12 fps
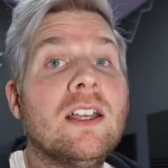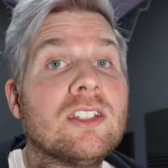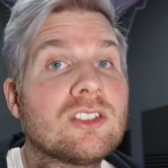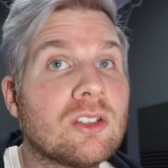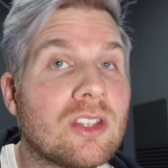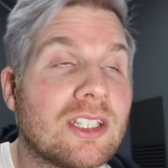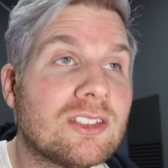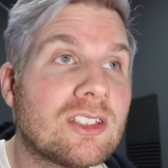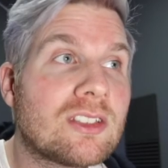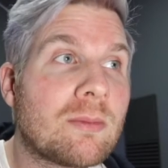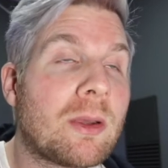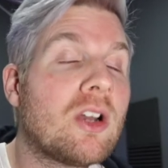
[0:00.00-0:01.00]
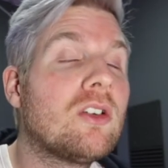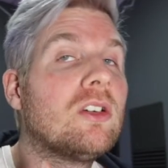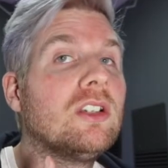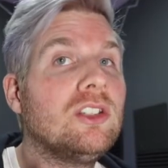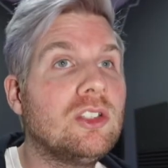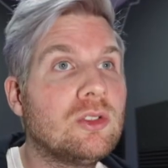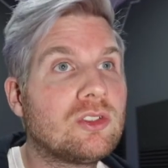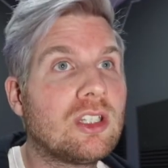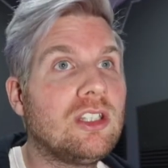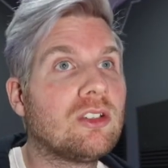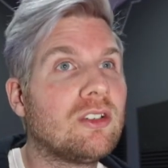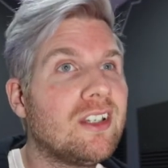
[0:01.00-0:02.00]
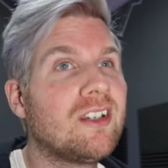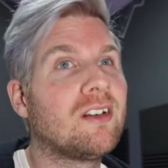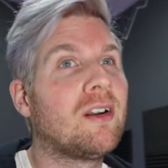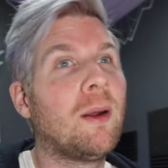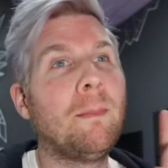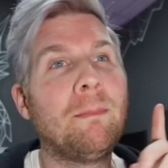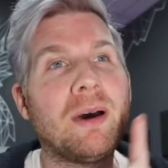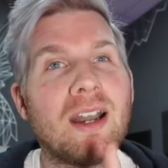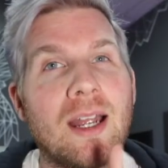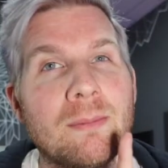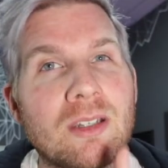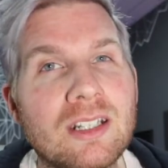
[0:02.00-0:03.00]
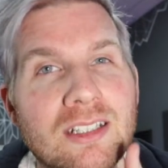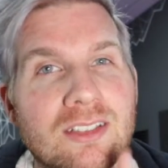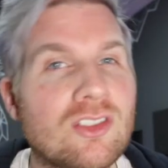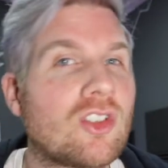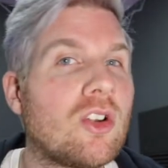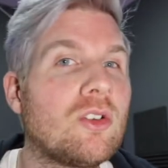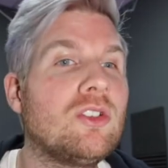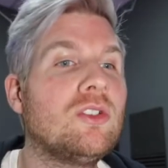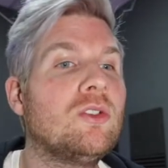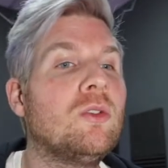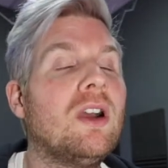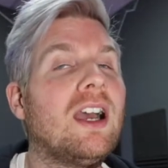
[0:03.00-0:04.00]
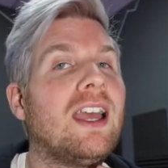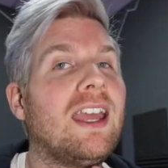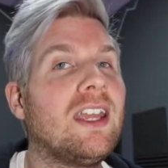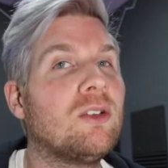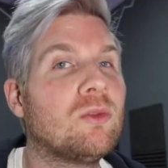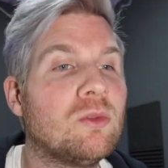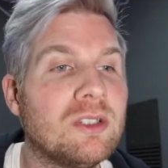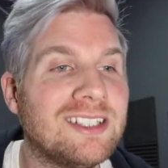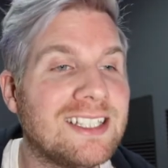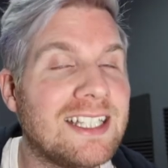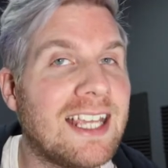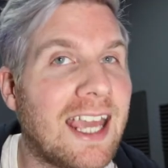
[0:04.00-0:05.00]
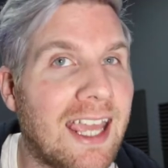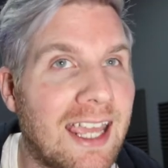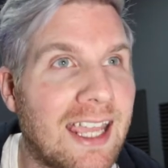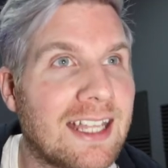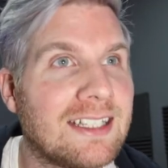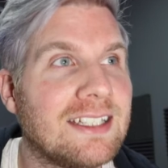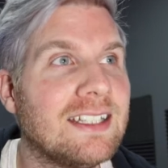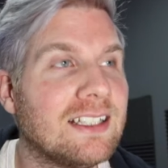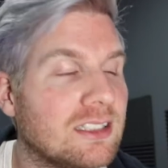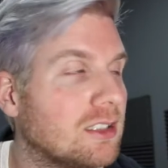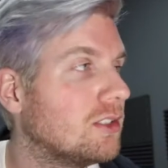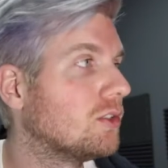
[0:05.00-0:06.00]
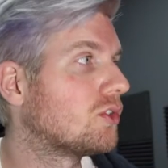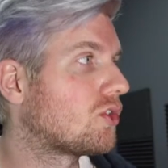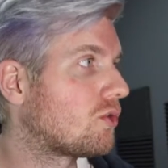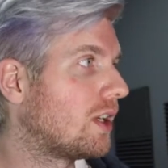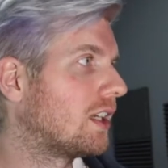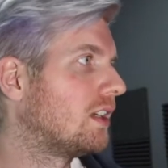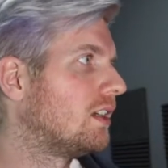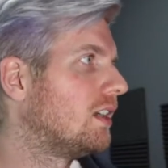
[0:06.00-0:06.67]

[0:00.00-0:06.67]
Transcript: So this is about using your ear, but I'm going to show you a really handy little trick.